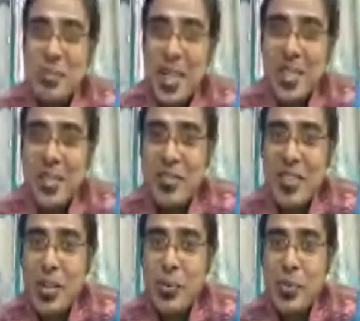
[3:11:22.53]
by the
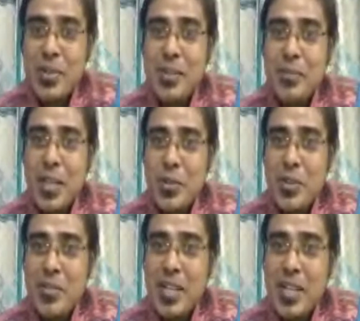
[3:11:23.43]

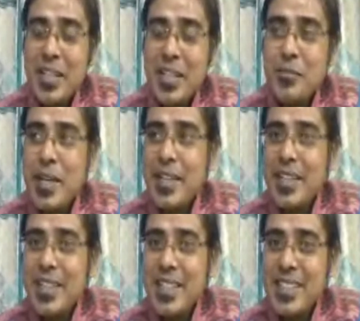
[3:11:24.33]
valuable and
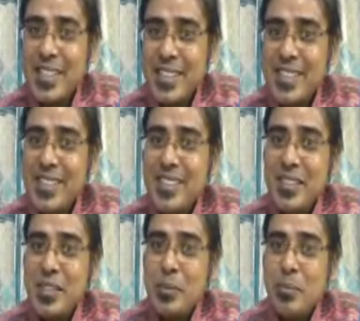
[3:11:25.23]
inspiring lecture
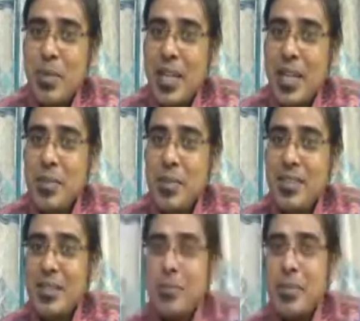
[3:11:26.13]
by
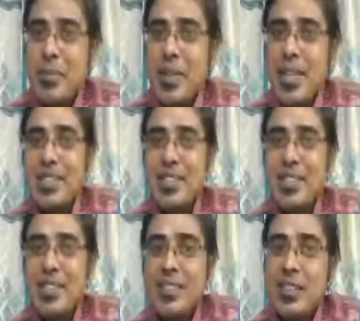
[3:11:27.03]
Mr. Mehra
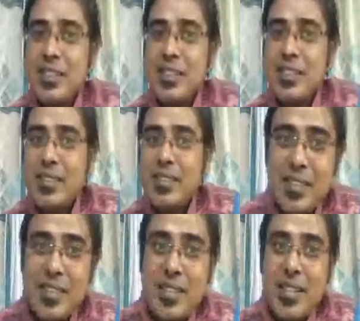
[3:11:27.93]
Zindas, sir.
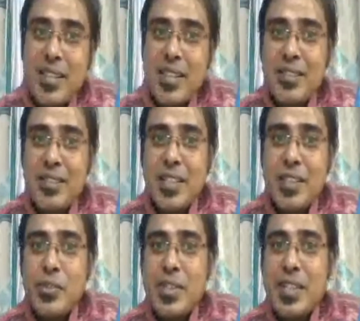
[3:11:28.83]
His
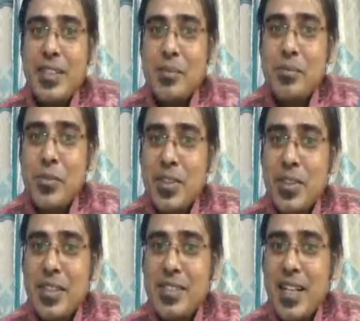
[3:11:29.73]
enthusiasm for
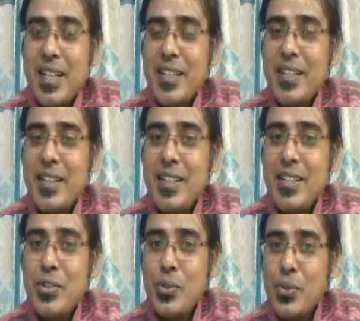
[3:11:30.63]
the study
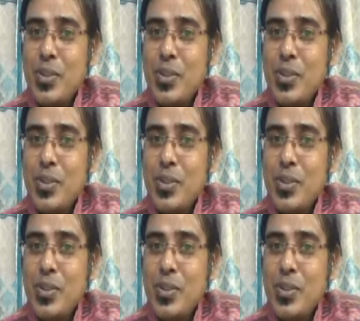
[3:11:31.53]
reaction